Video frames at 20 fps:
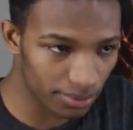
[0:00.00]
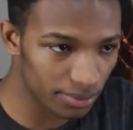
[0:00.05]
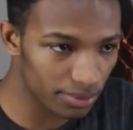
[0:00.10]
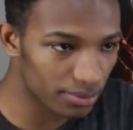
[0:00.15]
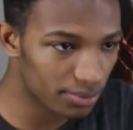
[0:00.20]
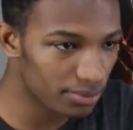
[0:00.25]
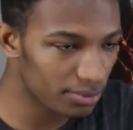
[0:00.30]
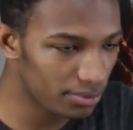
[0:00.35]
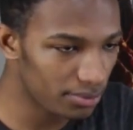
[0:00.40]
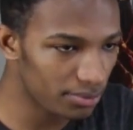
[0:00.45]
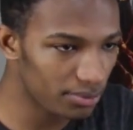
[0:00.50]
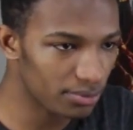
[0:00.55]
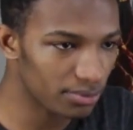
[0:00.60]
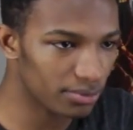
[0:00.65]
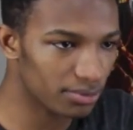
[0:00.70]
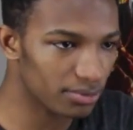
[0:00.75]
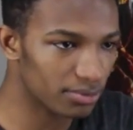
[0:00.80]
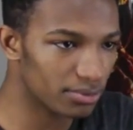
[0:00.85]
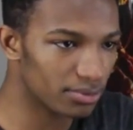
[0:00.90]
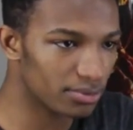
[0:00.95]

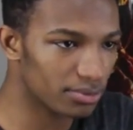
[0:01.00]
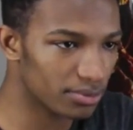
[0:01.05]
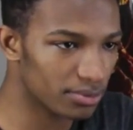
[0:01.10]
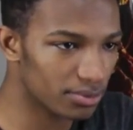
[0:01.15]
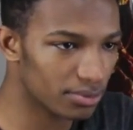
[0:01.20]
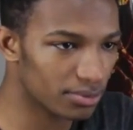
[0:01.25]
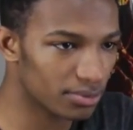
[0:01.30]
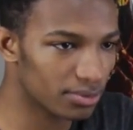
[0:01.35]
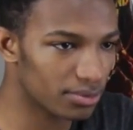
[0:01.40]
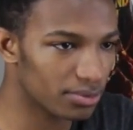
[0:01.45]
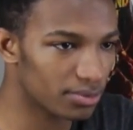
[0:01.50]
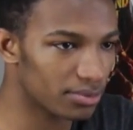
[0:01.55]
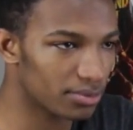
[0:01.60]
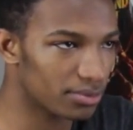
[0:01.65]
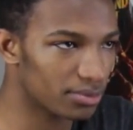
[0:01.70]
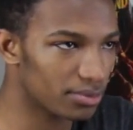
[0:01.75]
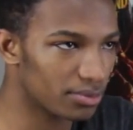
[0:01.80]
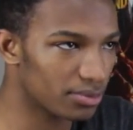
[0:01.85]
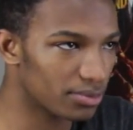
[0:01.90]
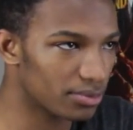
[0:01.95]

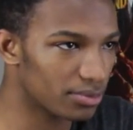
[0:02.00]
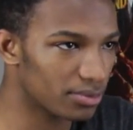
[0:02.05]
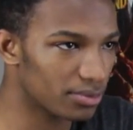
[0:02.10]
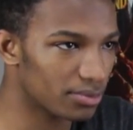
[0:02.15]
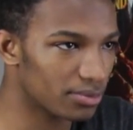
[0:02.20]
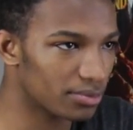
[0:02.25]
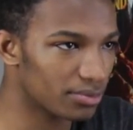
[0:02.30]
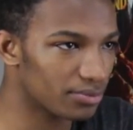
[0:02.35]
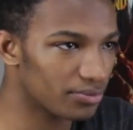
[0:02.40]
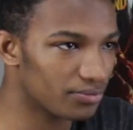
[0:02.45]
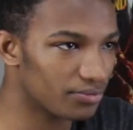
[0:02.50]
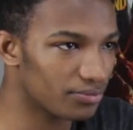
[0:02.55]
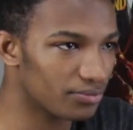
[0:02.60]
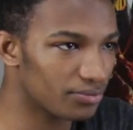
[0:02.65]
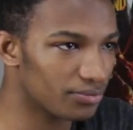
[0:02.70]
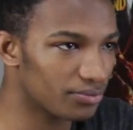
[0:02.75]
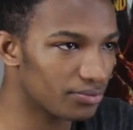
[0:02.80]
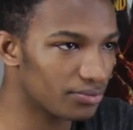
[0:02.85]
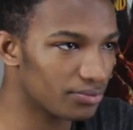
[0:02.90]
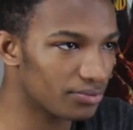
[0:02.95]

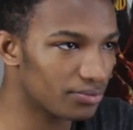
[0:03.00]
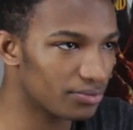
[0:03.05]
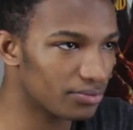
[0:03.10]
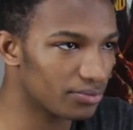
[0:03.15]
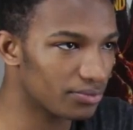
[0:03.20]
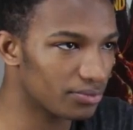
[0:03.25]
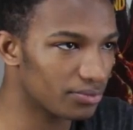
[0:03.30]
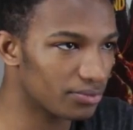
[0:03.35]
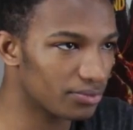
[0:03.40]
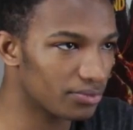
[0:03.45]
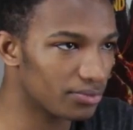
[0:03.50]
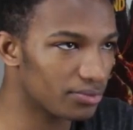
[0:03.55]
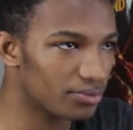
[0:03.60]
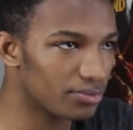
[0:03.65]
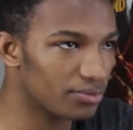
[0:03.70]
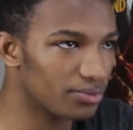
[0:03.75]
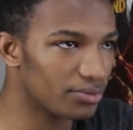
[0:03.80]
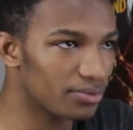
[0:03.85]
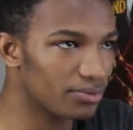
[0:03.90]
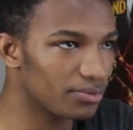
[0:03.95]

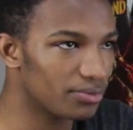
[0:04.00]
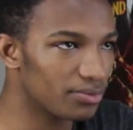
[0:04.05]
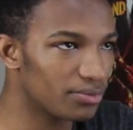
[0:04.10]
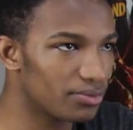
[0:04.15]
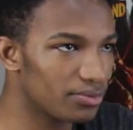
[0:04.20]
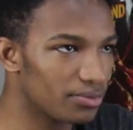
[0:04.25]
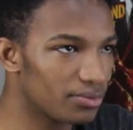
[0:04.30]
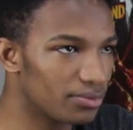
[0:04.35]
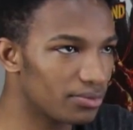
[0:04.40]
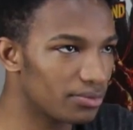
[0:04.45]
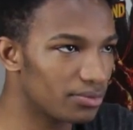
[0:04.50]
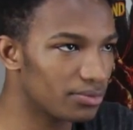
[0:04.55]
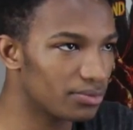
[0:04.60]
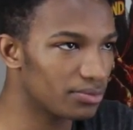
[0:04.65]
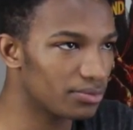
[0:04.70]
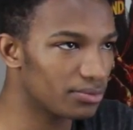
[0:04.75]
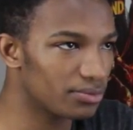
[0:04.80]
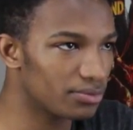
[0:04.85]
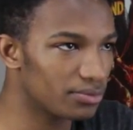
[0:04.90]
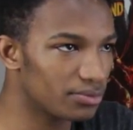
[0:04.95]

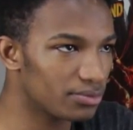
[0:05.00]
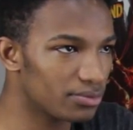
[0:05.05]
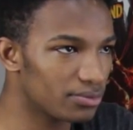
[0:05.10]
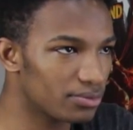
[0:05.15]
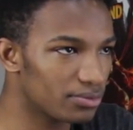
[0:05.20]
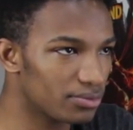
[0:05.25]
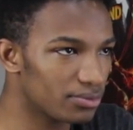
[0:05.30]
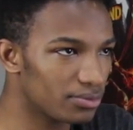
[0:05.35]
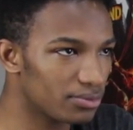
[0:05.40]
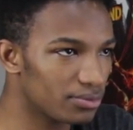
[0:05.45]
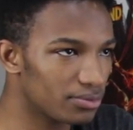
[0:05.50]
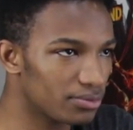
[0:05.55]
(silence)